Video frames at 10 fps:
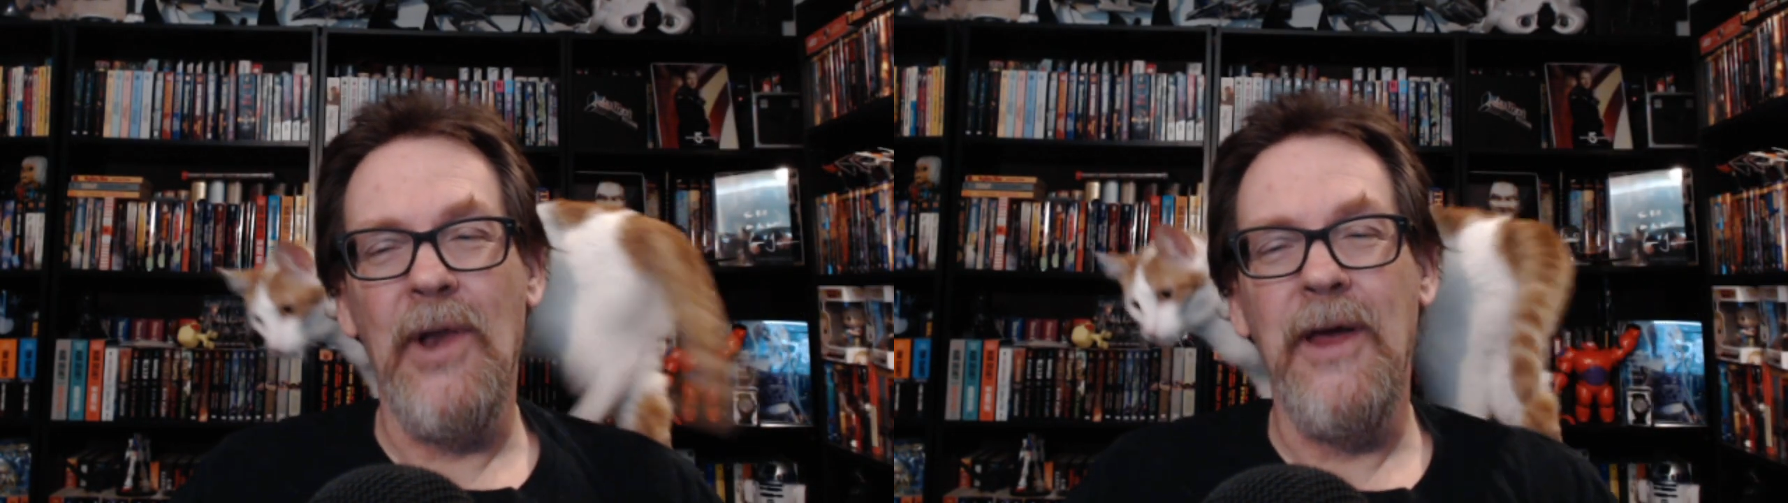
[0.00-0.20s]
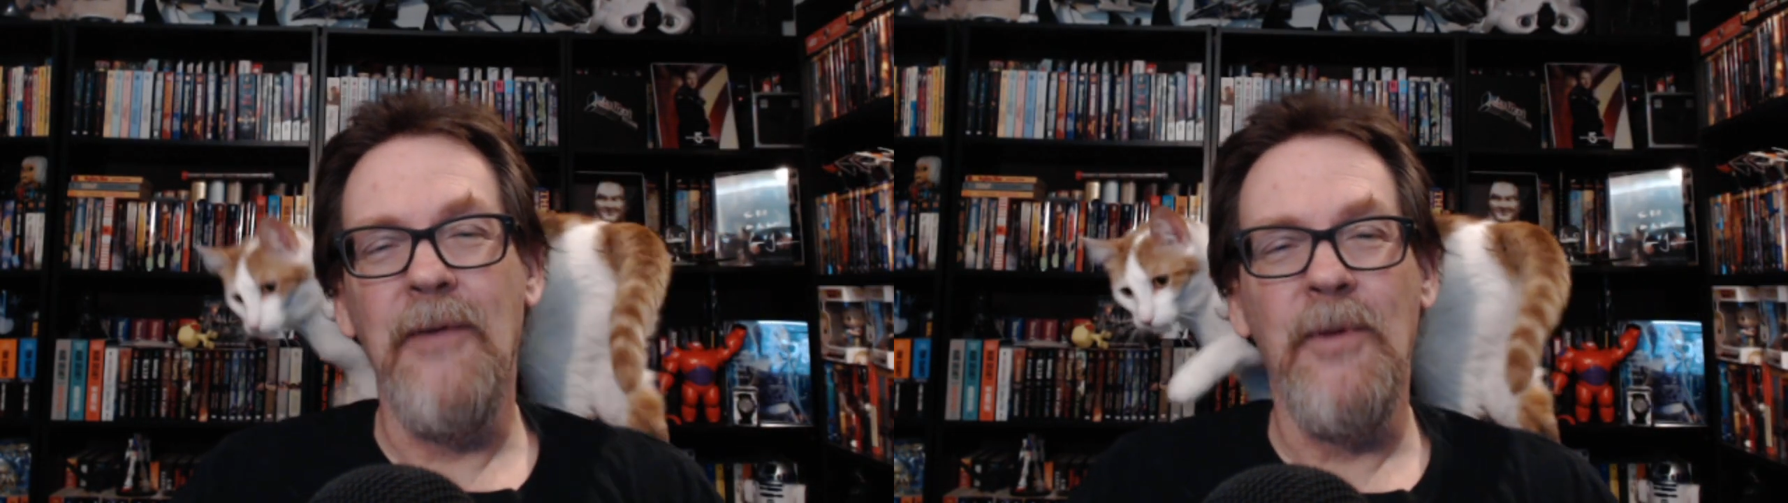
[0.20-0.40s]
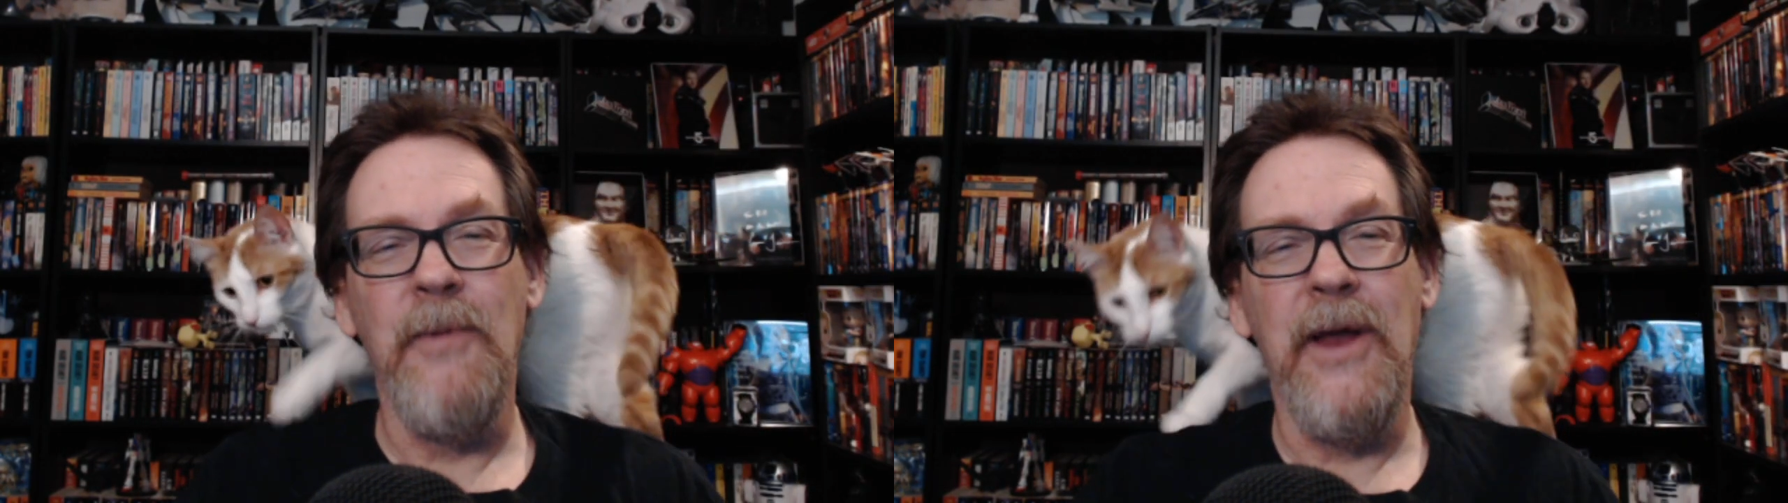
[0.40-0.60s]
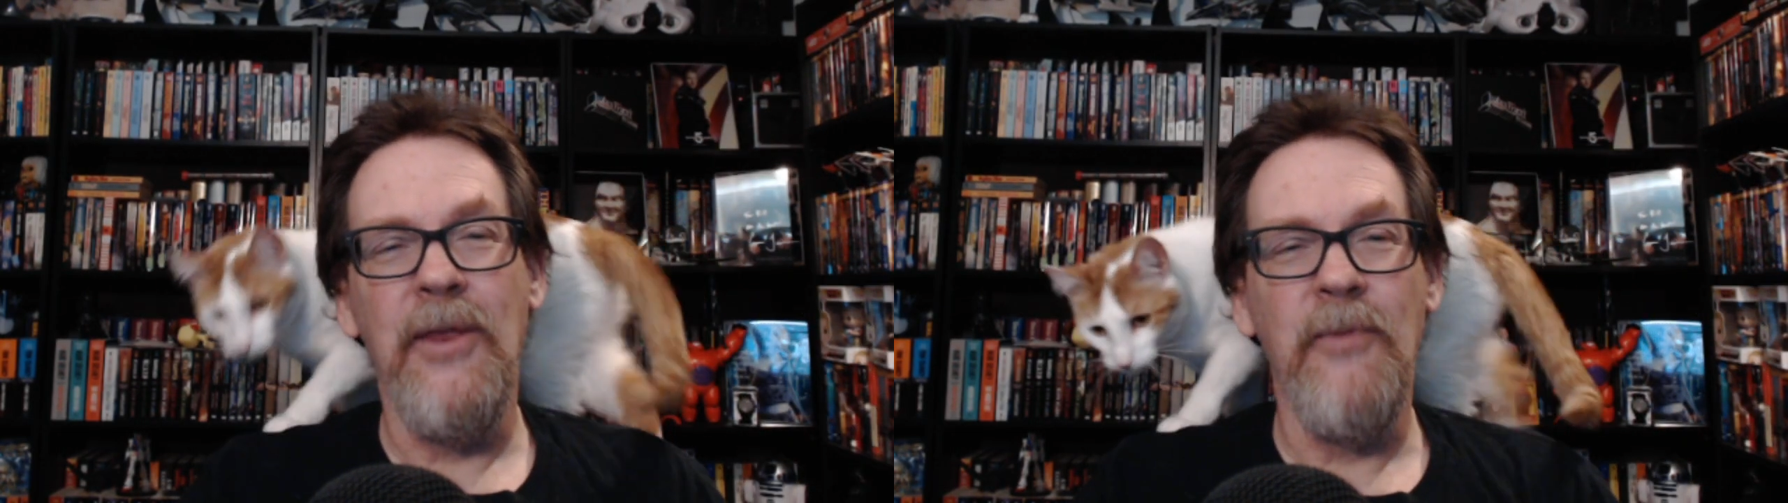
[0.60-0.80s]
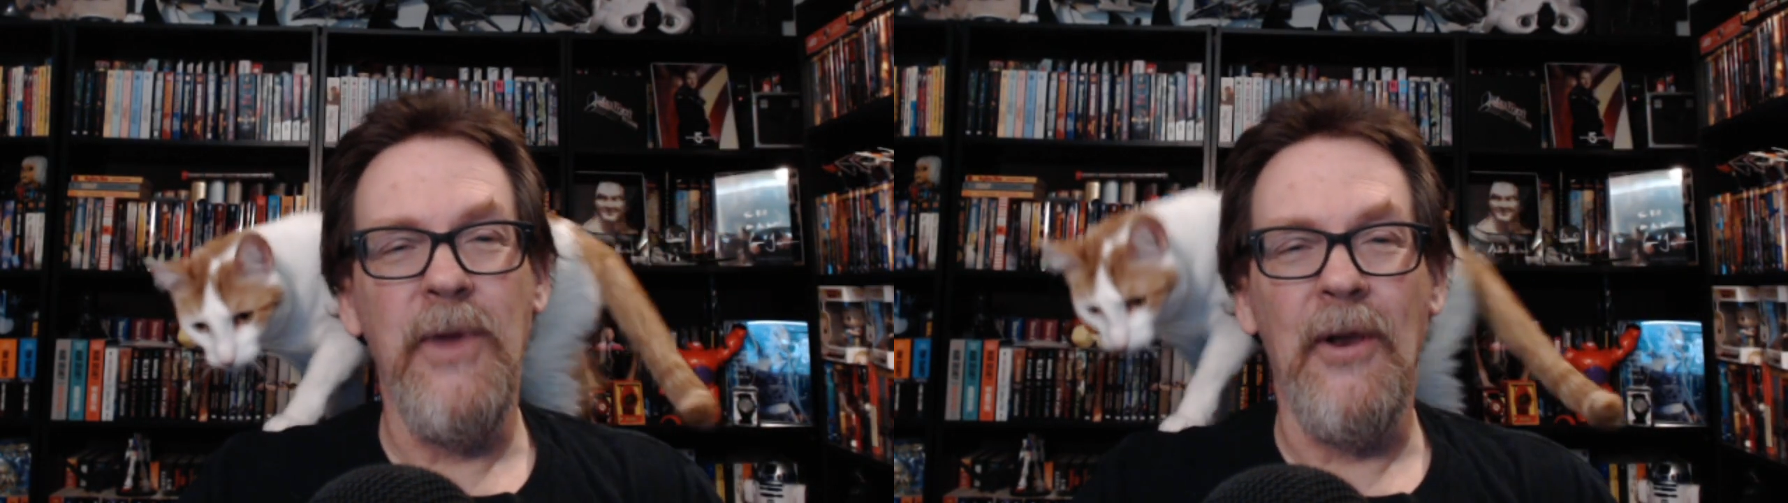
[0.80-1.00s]
I am the man
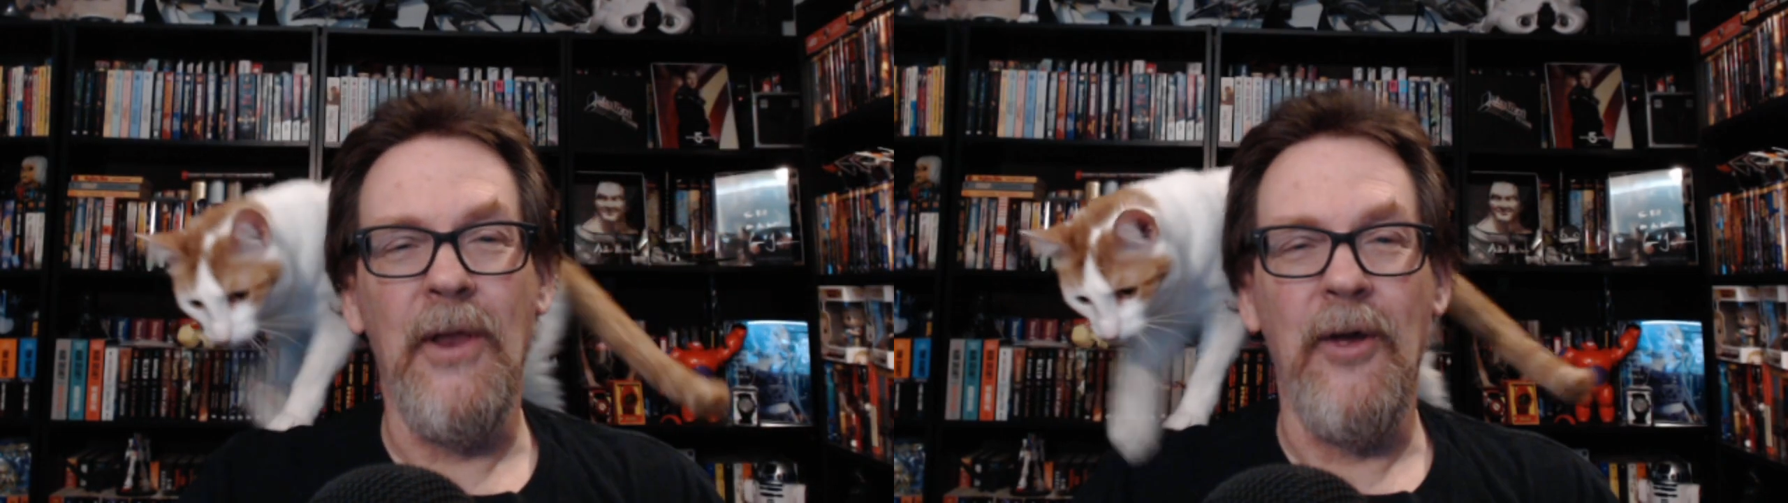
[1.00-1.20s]
in the middle.